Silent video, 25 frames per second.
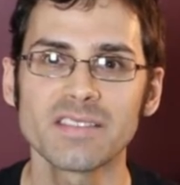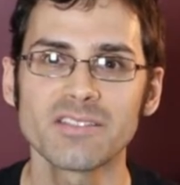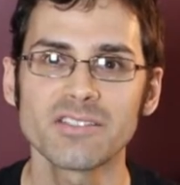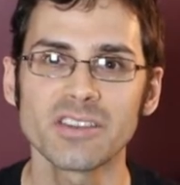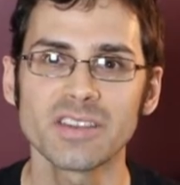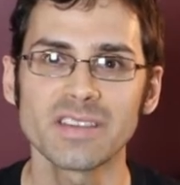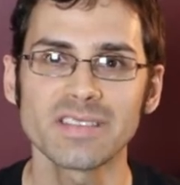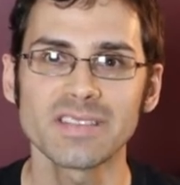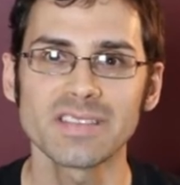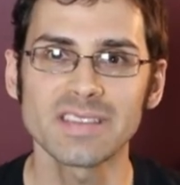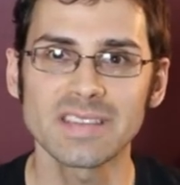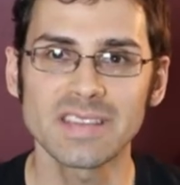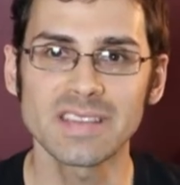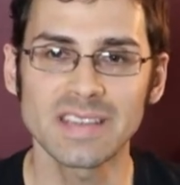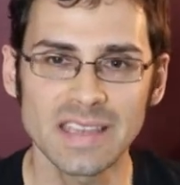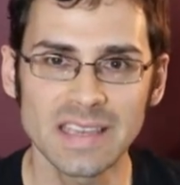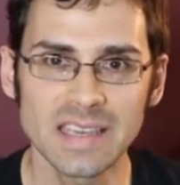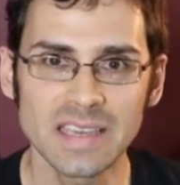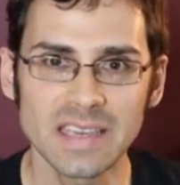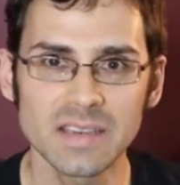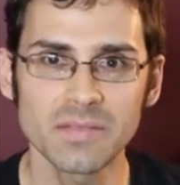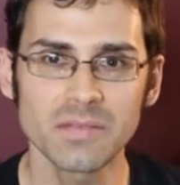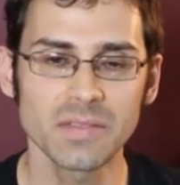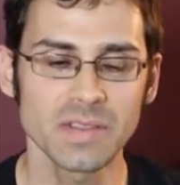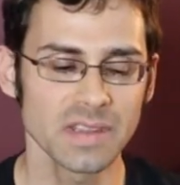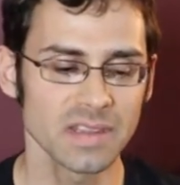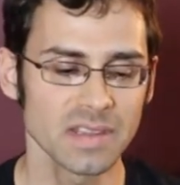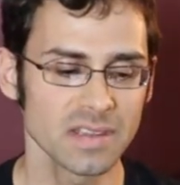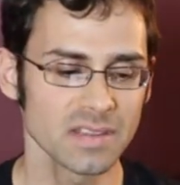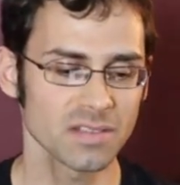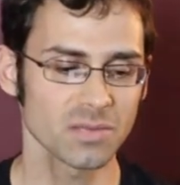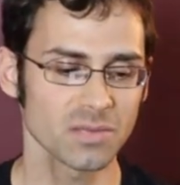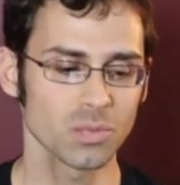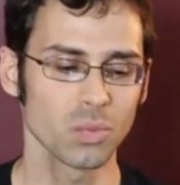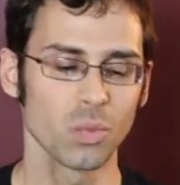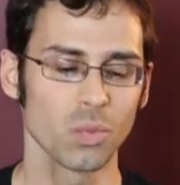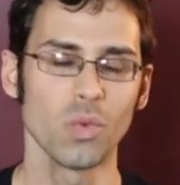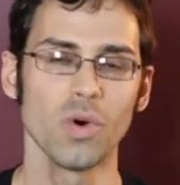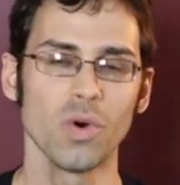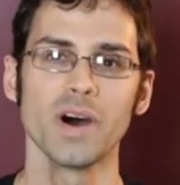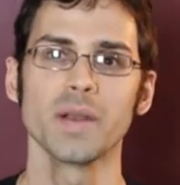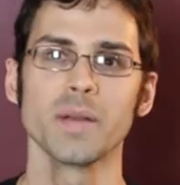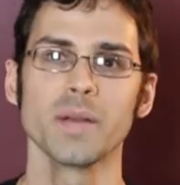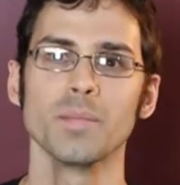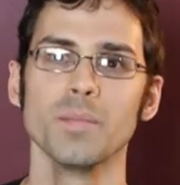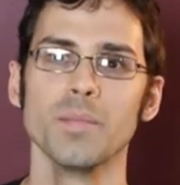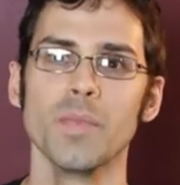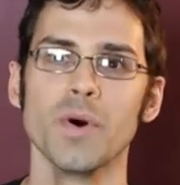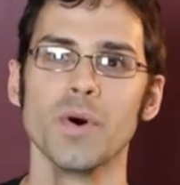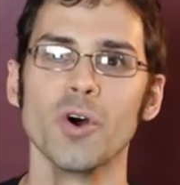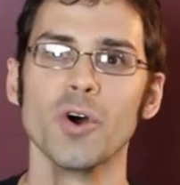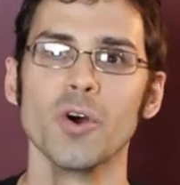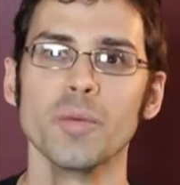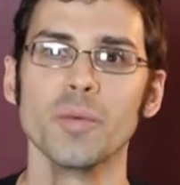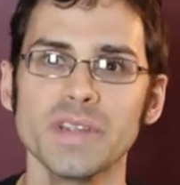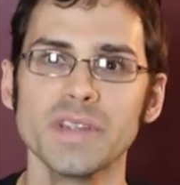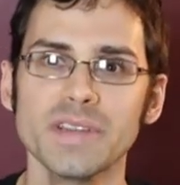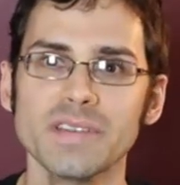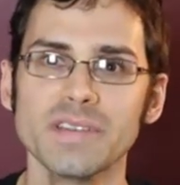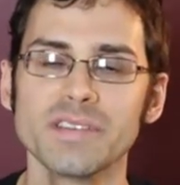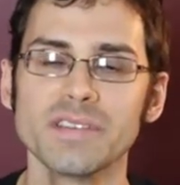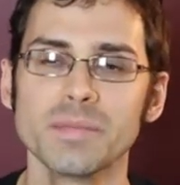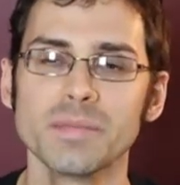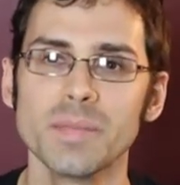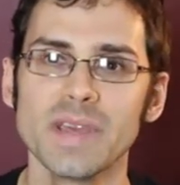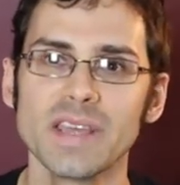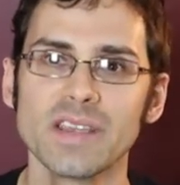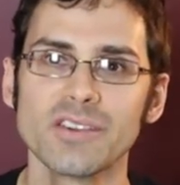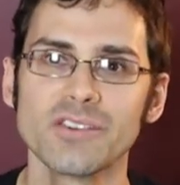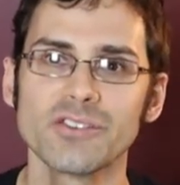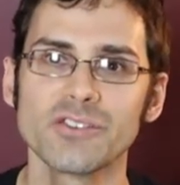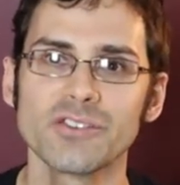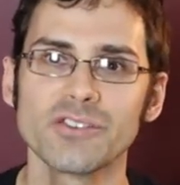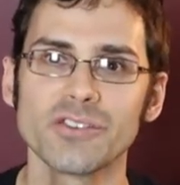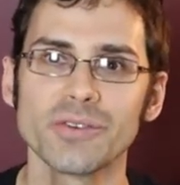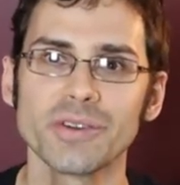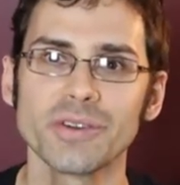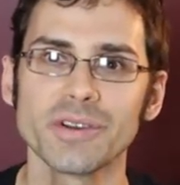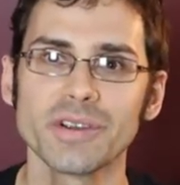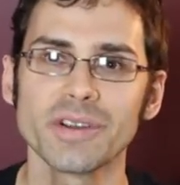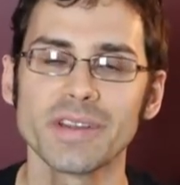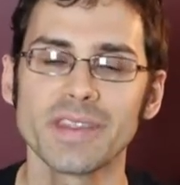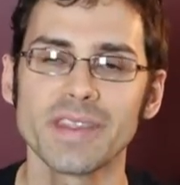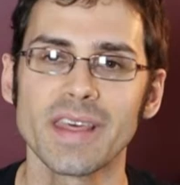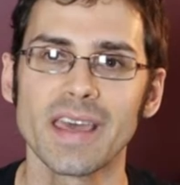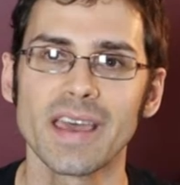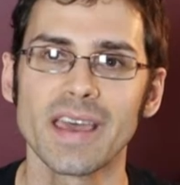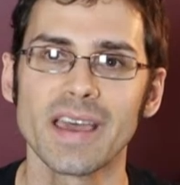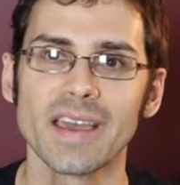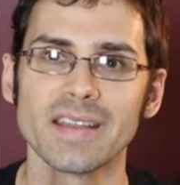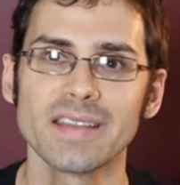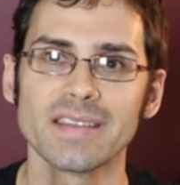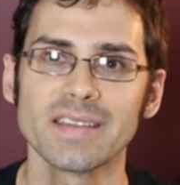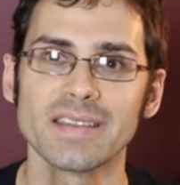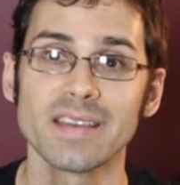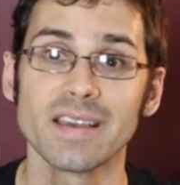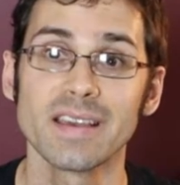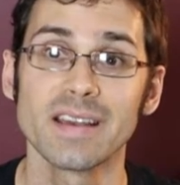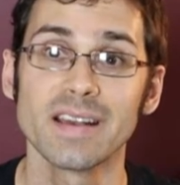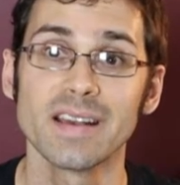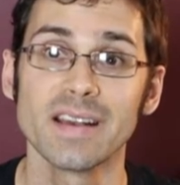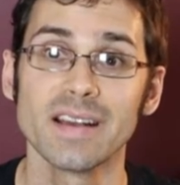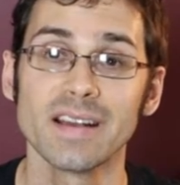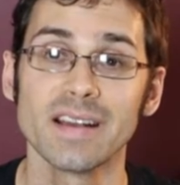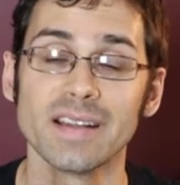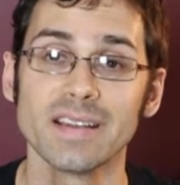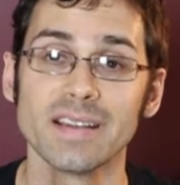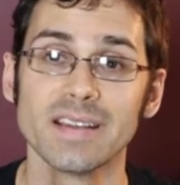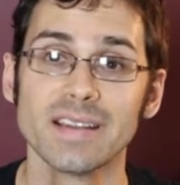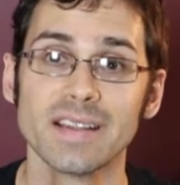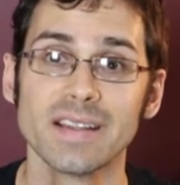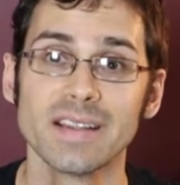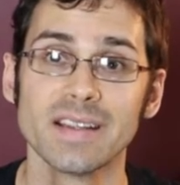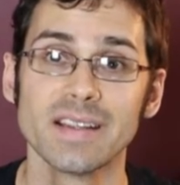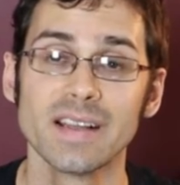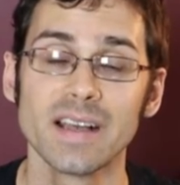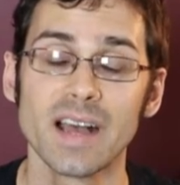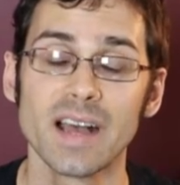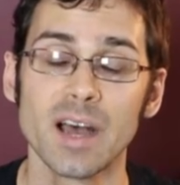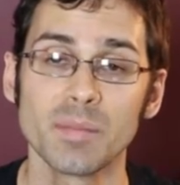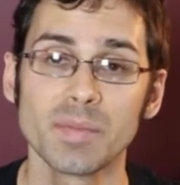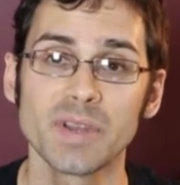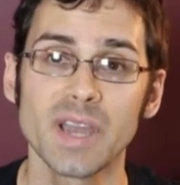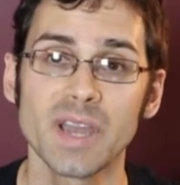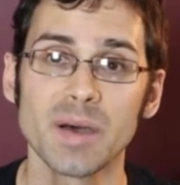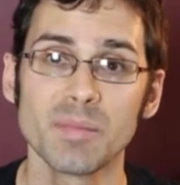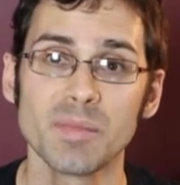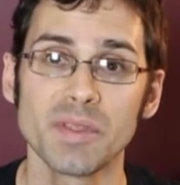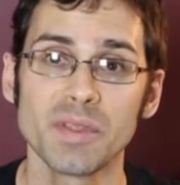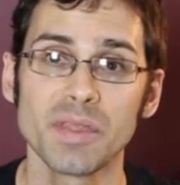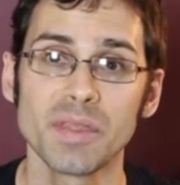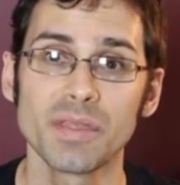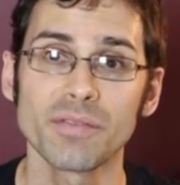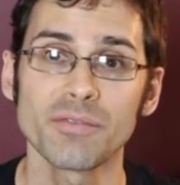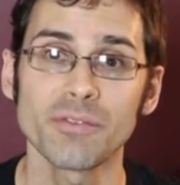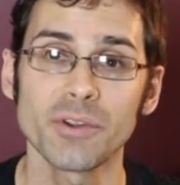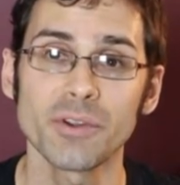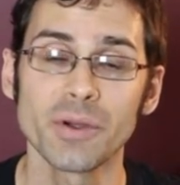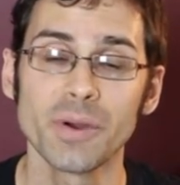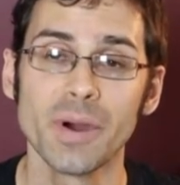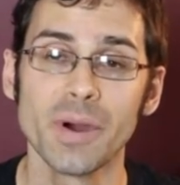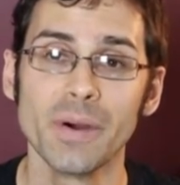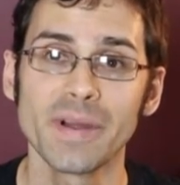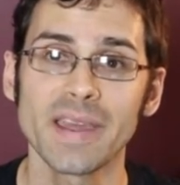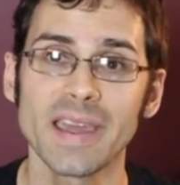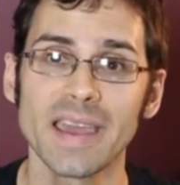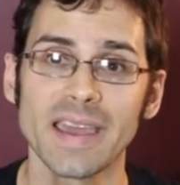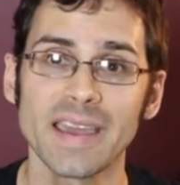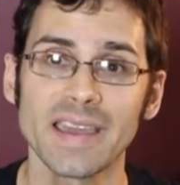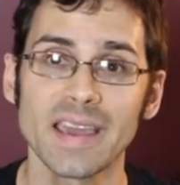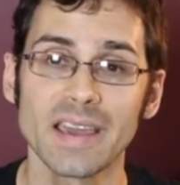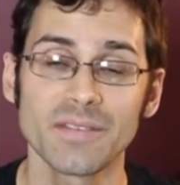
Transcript: just give this one moment to make sure that I'm coming through okay.